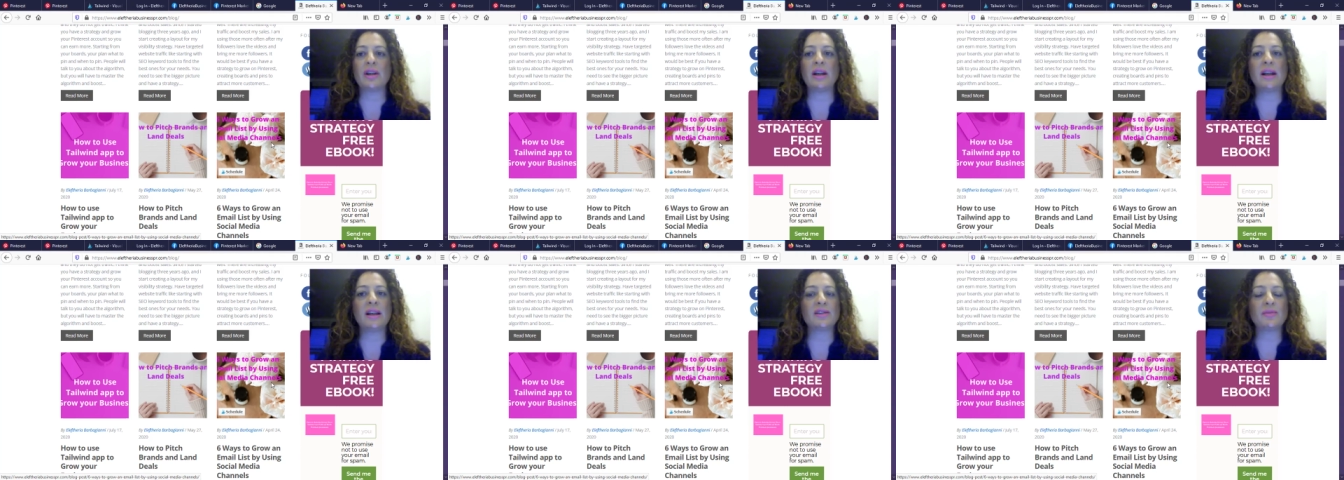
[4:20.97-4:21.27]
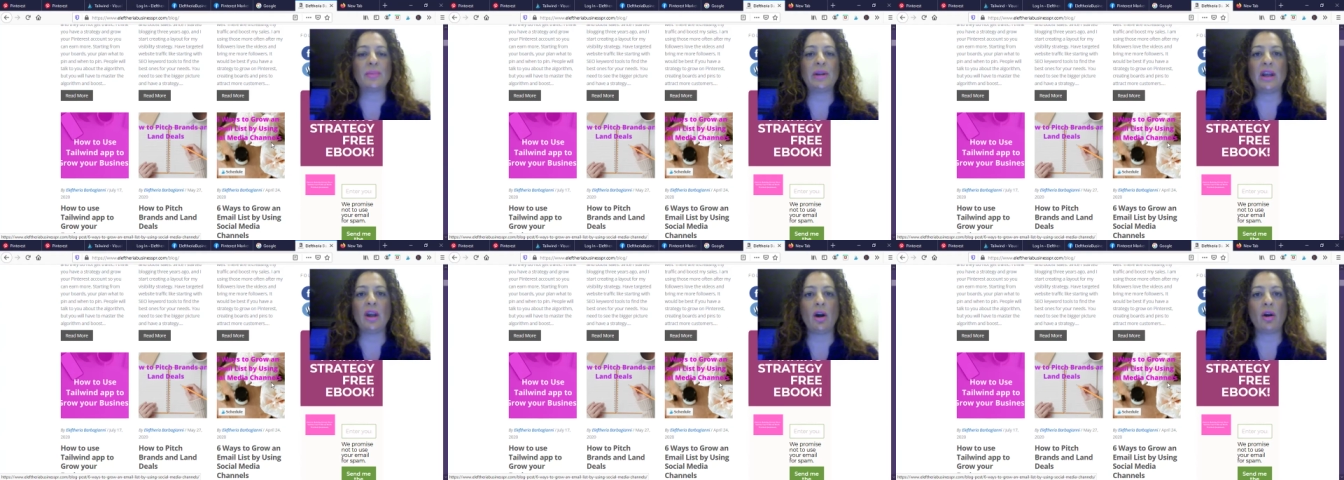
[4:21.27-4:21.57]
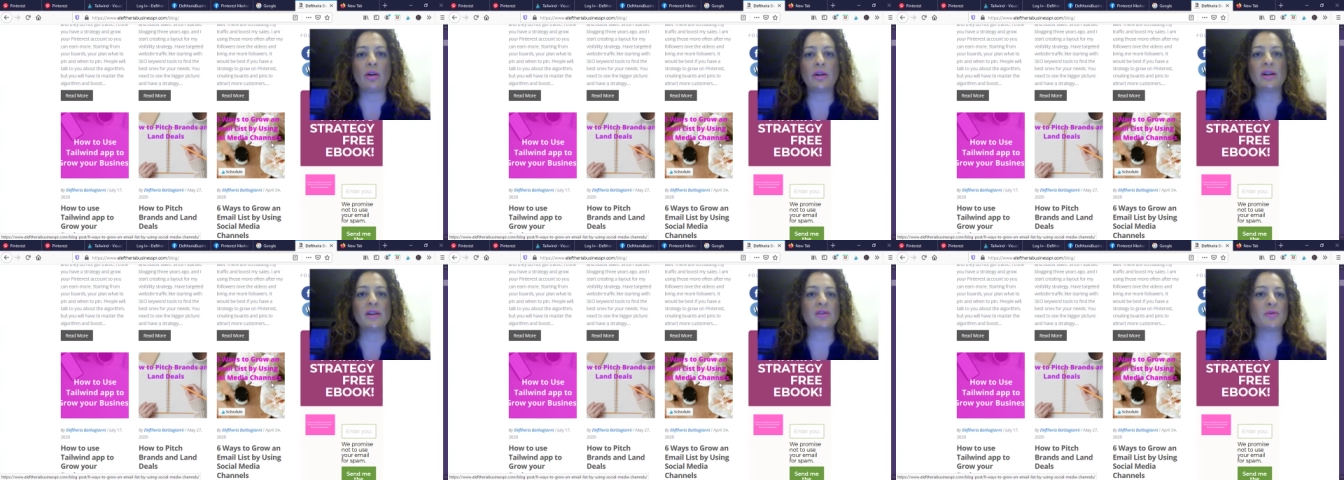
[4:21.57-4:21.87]
And let's be
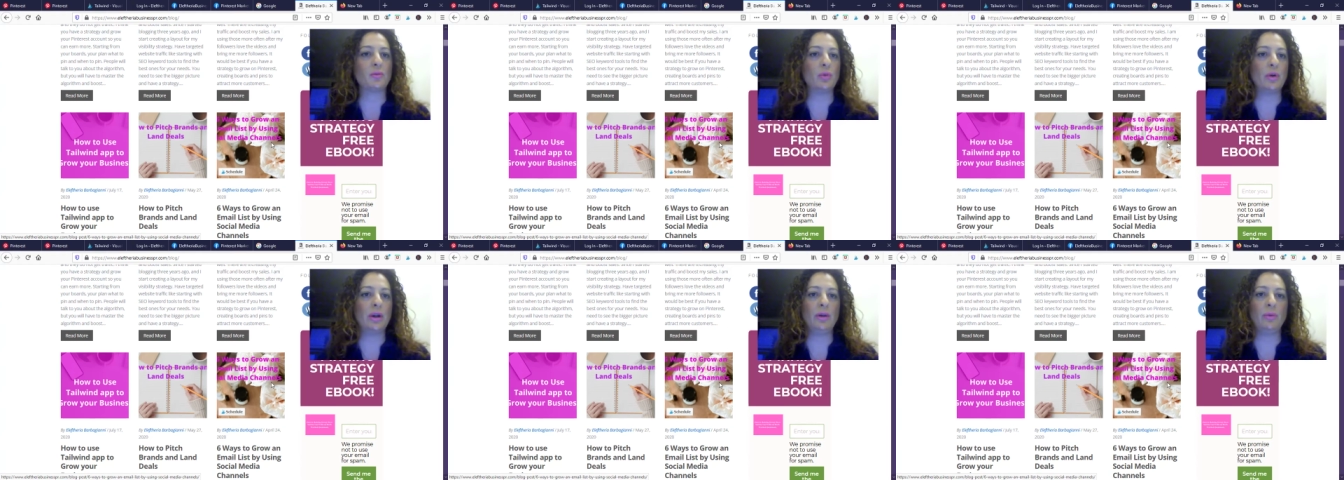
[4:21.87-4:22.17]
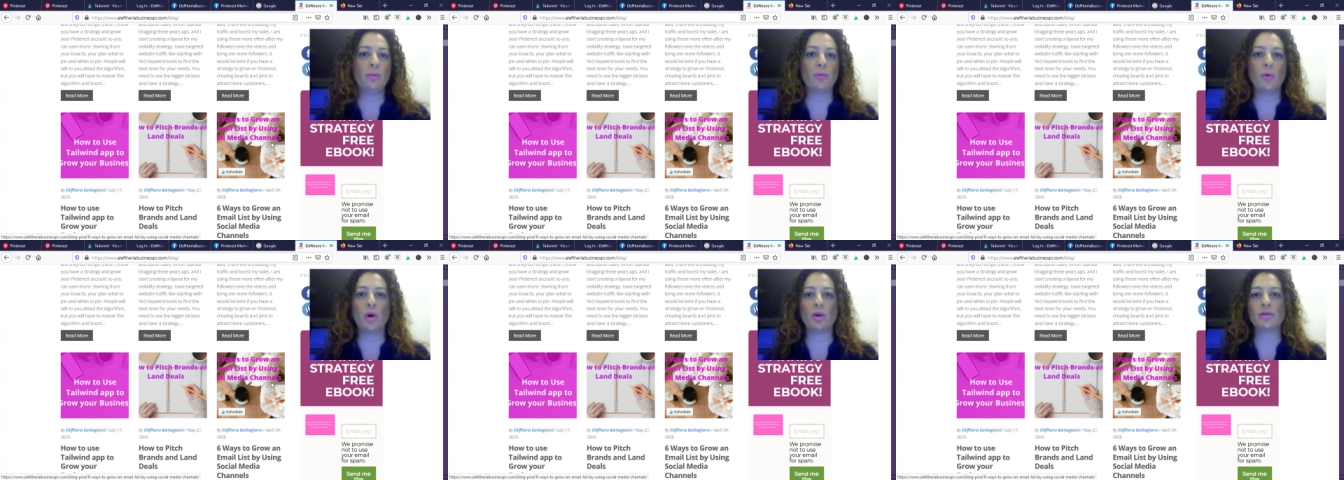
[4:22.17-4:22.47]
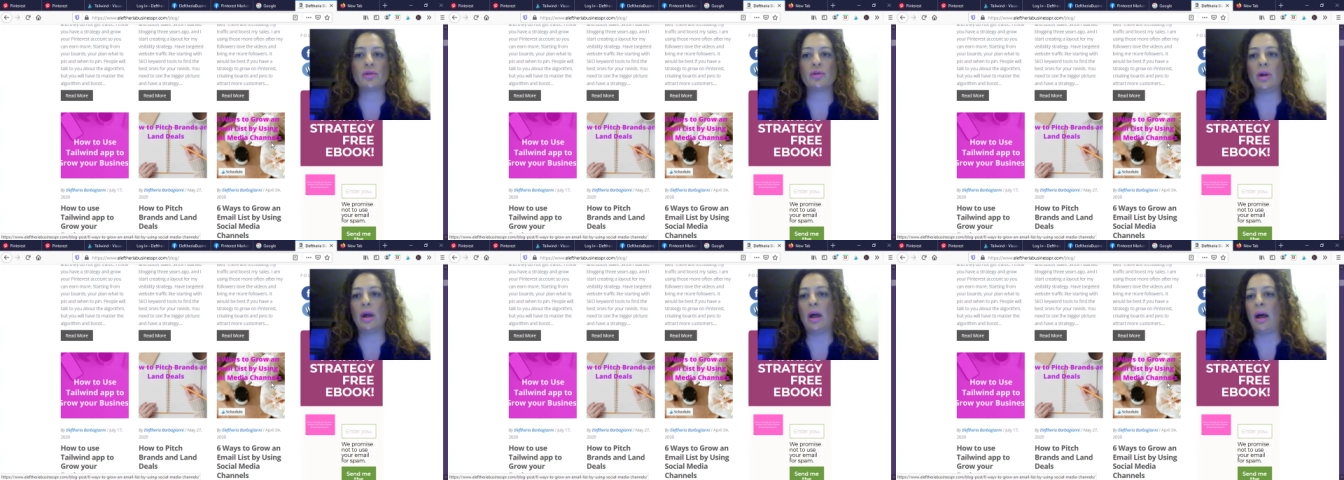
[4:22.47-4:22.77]
honest, we
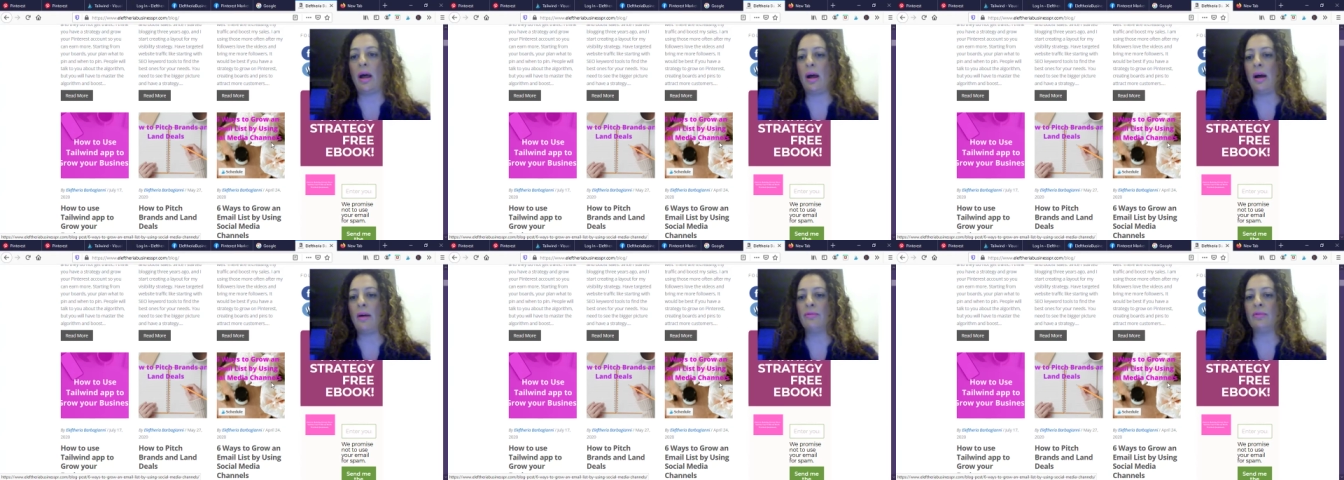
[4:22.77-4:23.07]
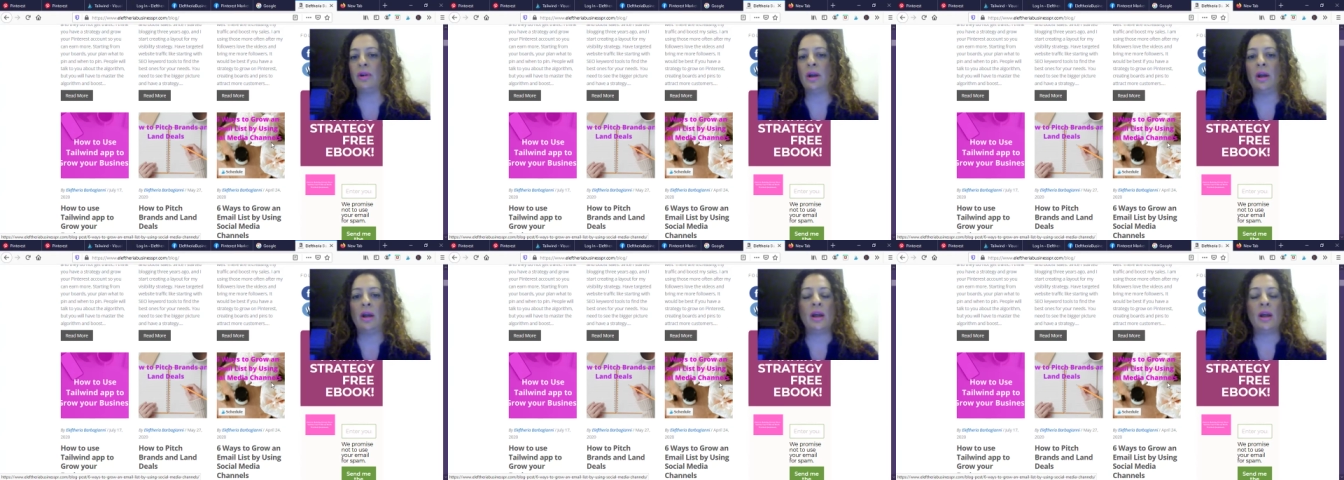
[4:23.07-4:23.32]
want to have